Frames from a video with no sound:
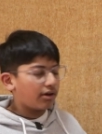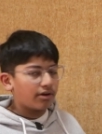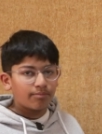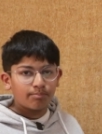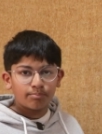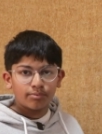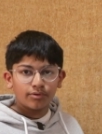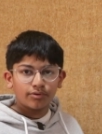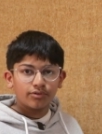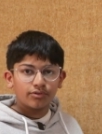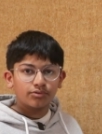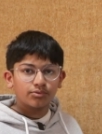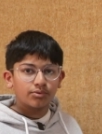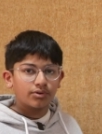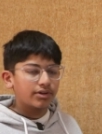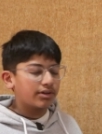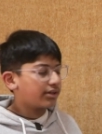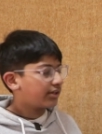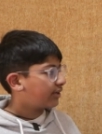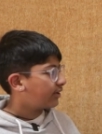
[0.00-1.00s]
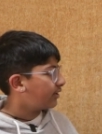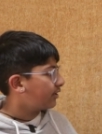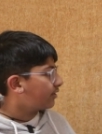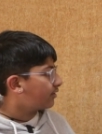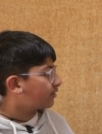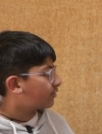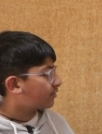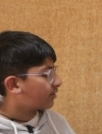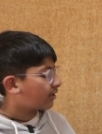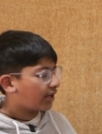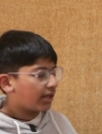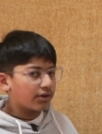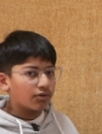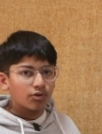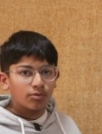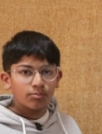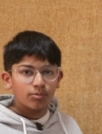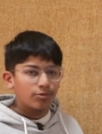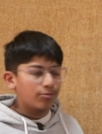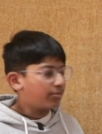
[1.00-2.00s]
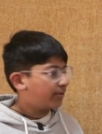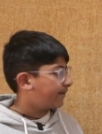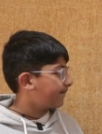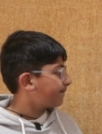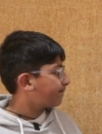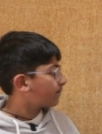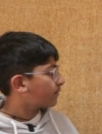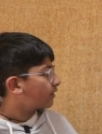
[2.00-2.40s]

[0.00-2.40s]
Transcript: a protozoan is an amoeba.